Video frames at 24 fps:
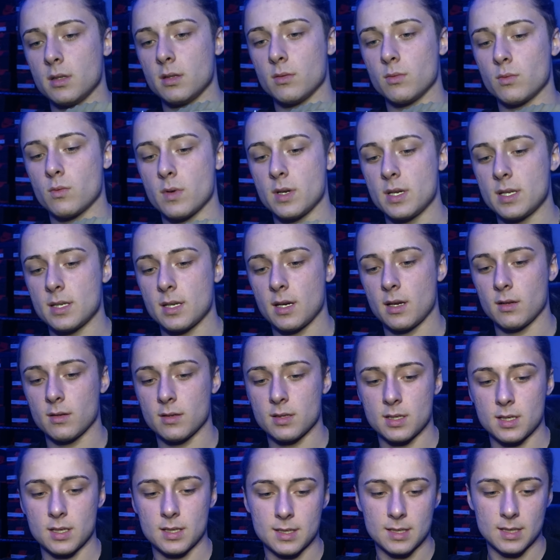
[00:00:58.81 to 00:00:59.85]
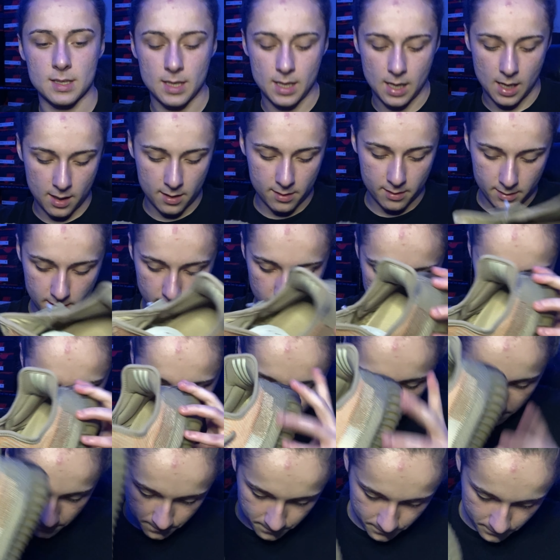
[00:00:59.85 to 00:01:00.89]
resale is just not there.
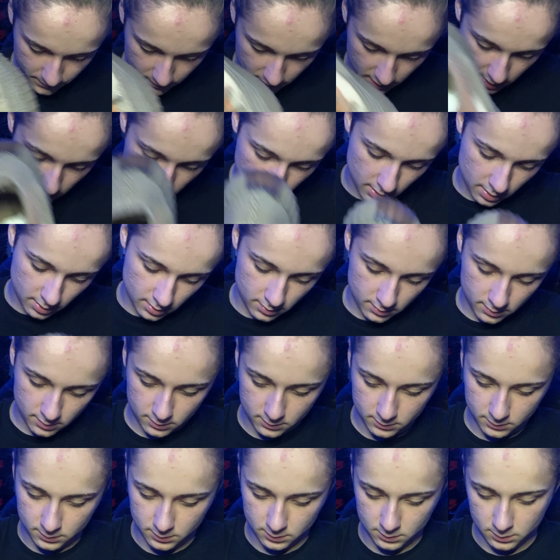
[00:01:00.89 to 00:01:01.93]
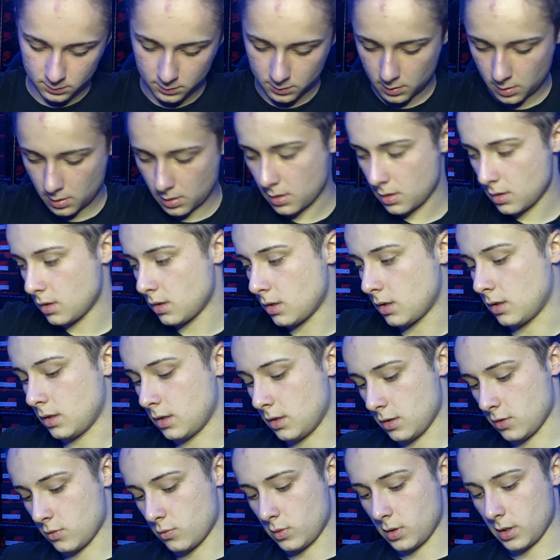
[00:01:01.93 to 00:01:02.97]
So this is
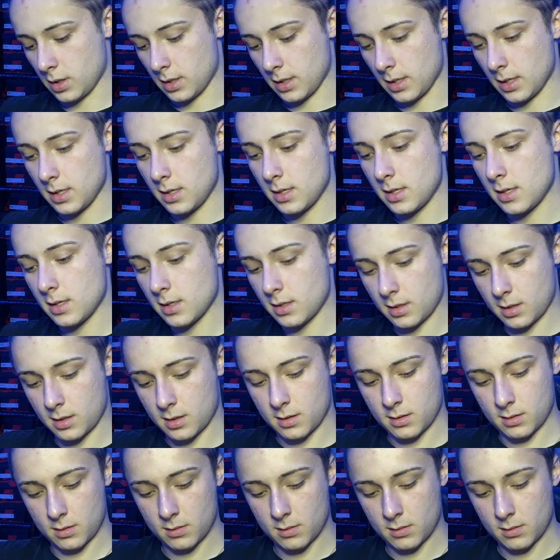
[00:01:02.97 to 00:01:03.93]
what it is.